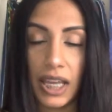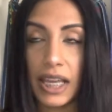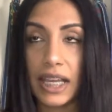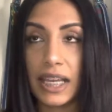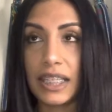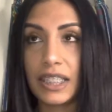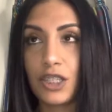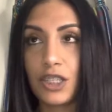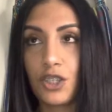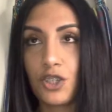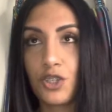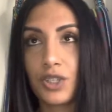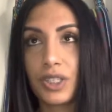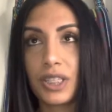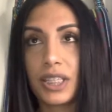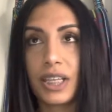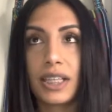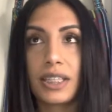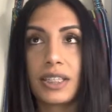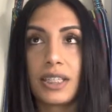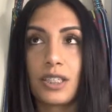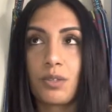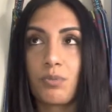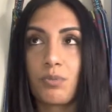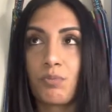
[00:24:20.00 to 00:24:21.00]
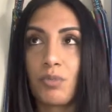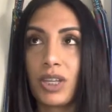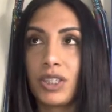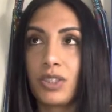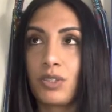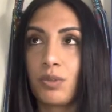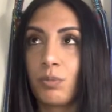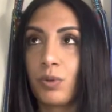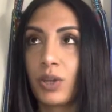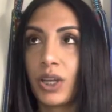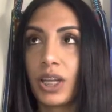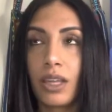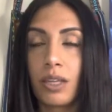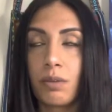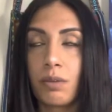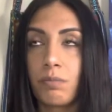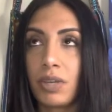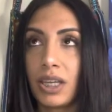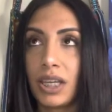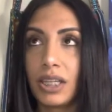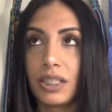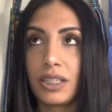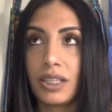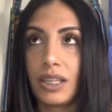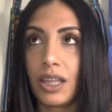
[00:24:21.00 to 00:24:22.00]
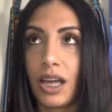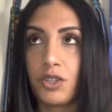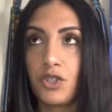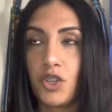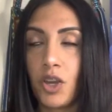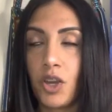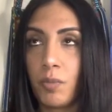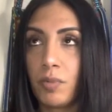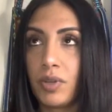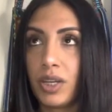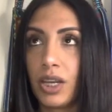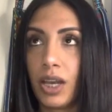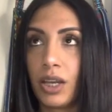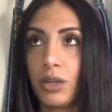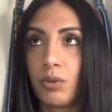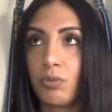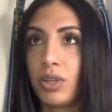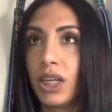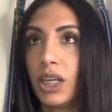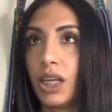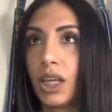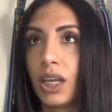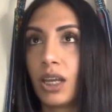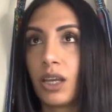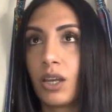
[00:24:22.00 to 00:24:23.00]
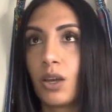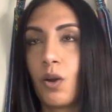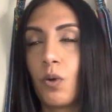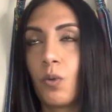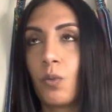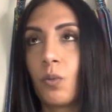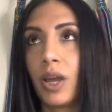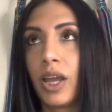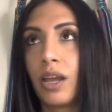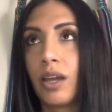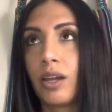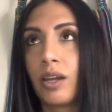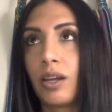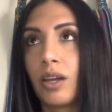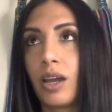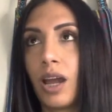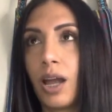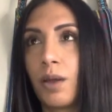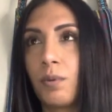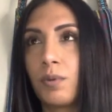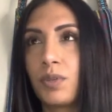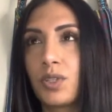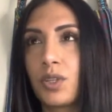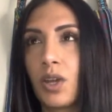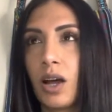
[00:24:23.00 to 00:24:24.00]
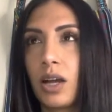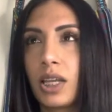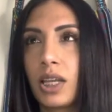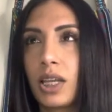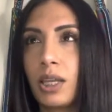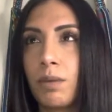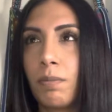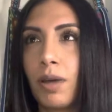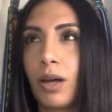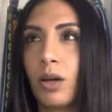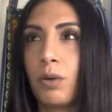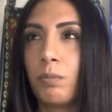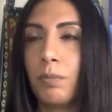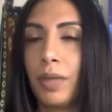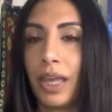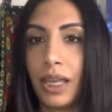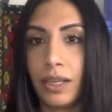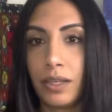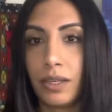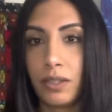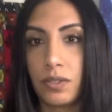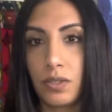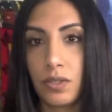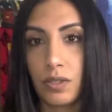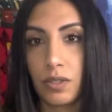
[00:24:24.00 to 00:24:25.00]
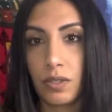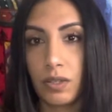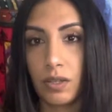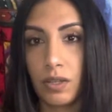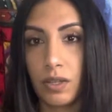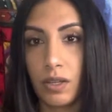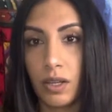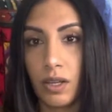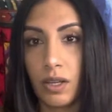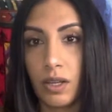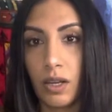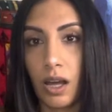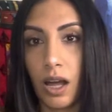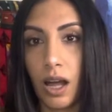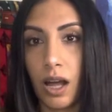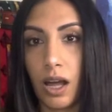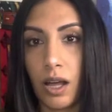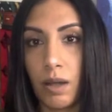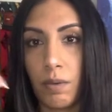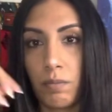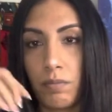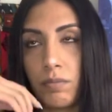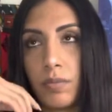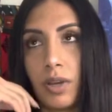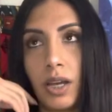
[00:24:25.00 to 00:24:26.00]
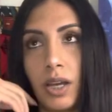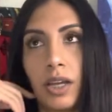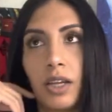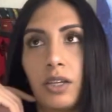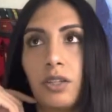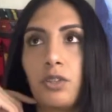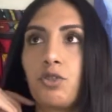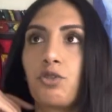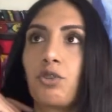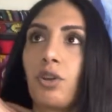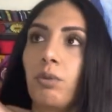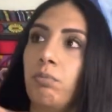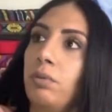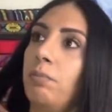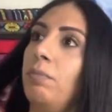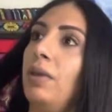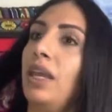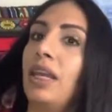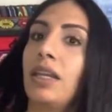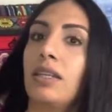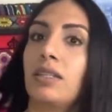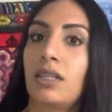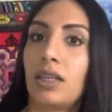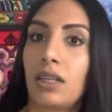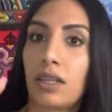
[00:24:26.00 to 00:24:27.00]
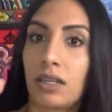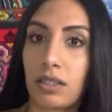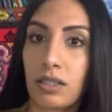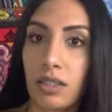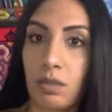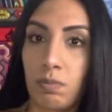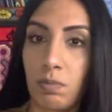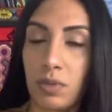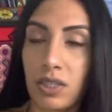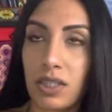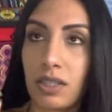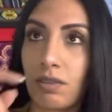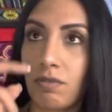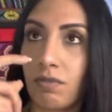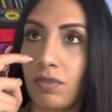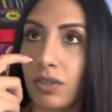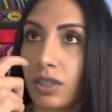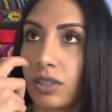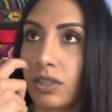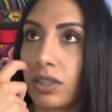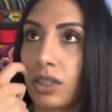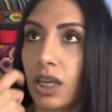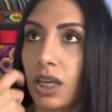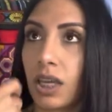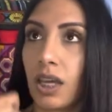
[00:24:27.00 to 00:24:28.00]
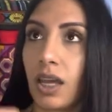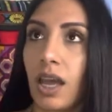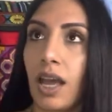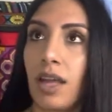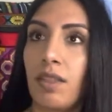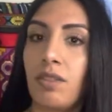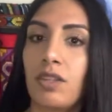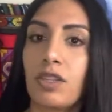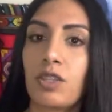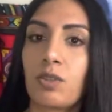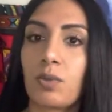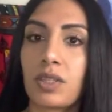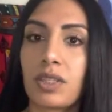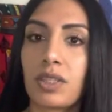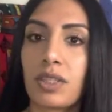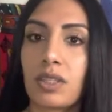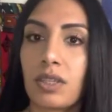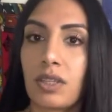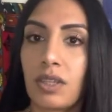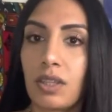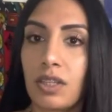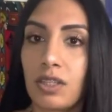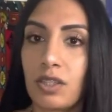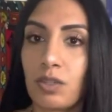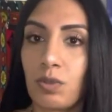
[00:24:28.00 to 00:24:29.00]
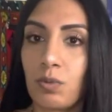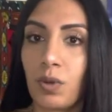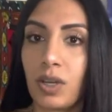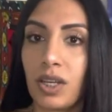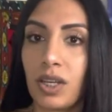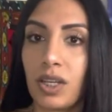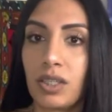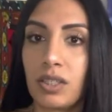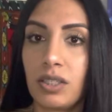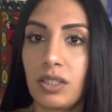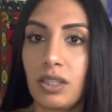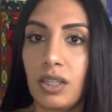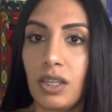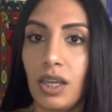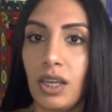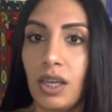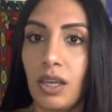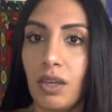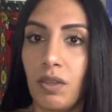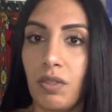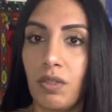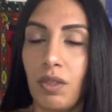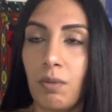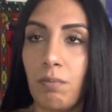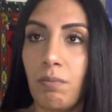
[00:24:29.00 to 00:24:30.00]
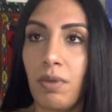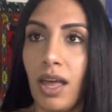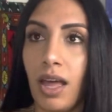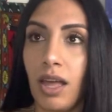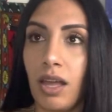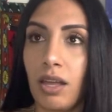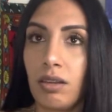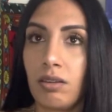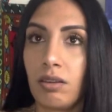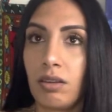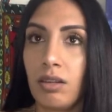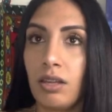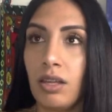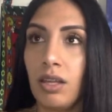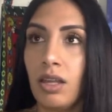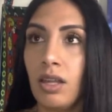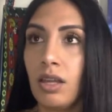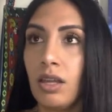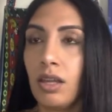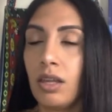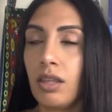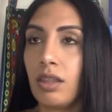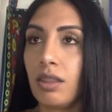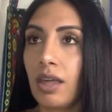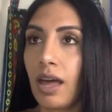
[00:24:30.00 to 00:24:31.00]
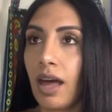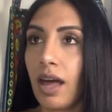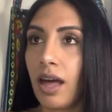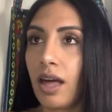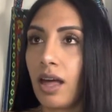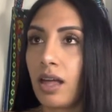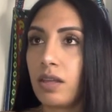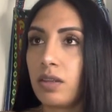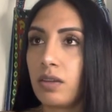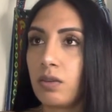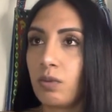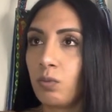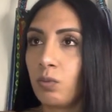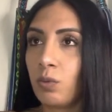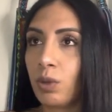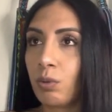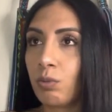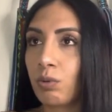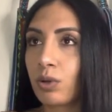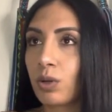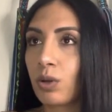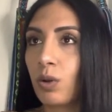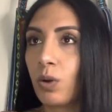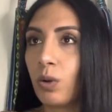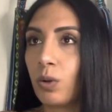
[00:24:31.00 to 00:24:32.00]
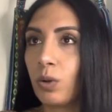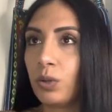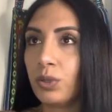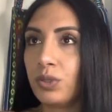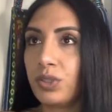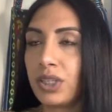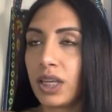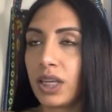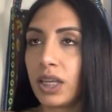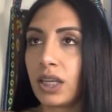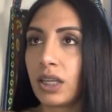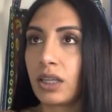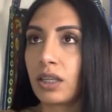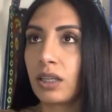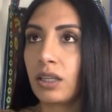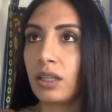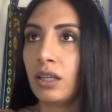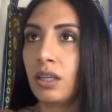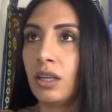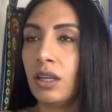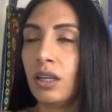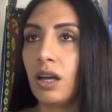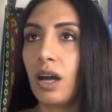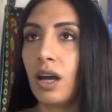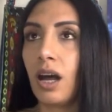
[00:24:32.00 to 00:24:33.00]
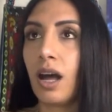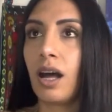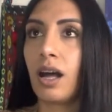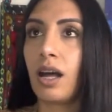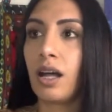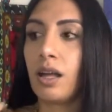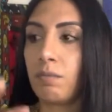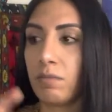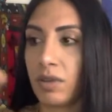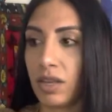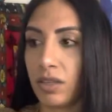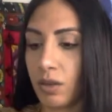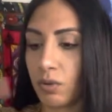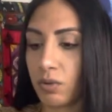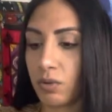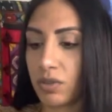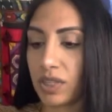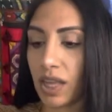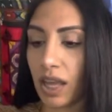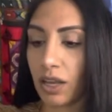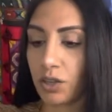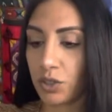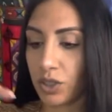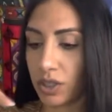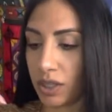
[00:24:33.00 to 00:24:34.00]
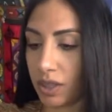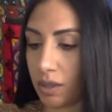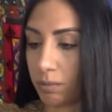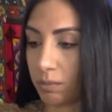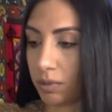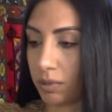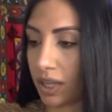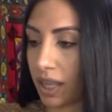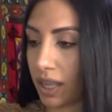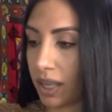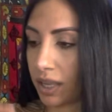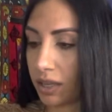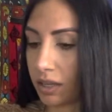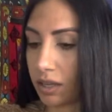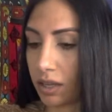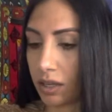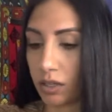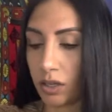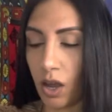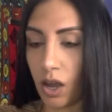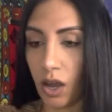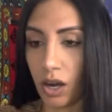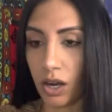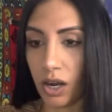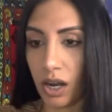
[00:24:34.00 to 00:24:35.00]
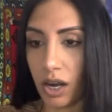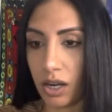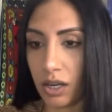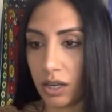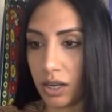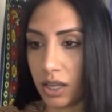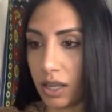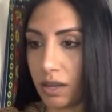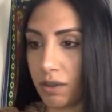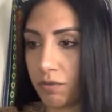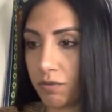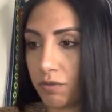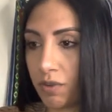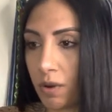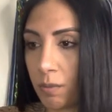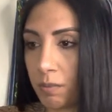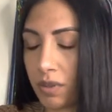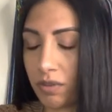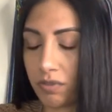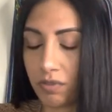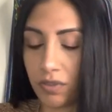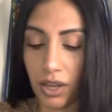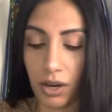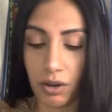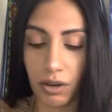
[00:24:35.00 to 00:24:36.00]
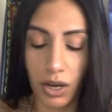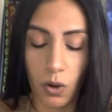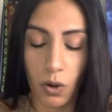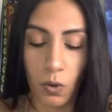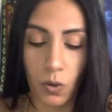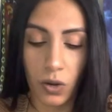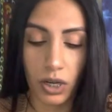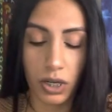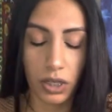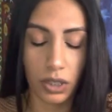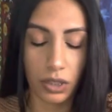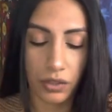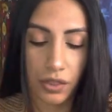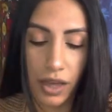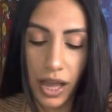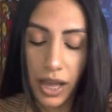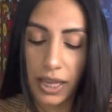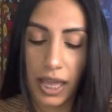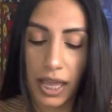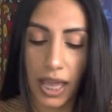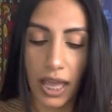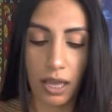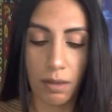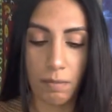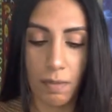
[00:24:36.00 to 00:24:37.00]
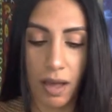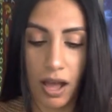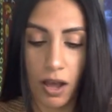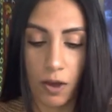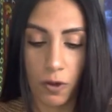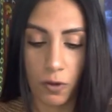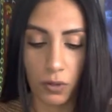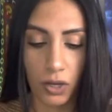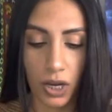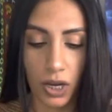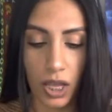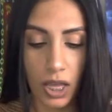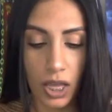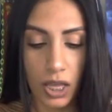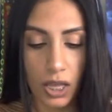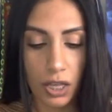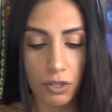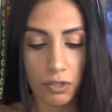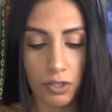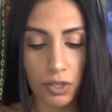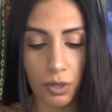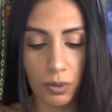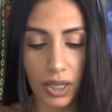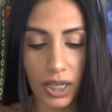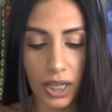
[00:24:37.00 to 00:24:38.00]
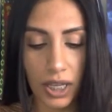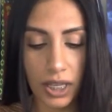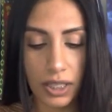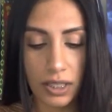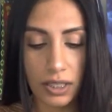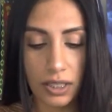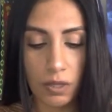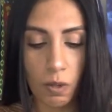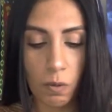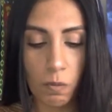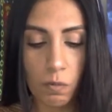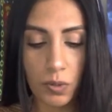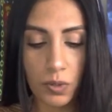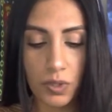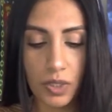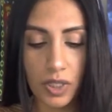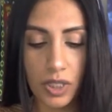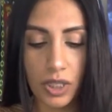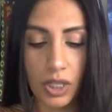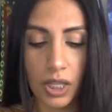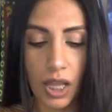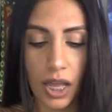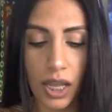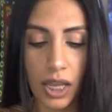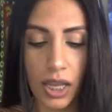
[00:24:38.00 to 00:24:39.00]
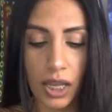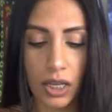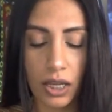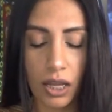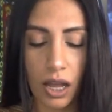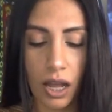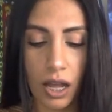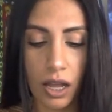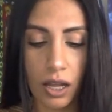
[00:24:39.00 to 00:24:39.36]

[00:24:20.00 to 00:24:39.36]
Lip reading: it's interesting because it's bringing me to that Gemini reading where I was talking about paint, drip painting specifically, and this was the pen that we were holding, and there was actually the blank card from the fairy oracle that came out. So it's almost like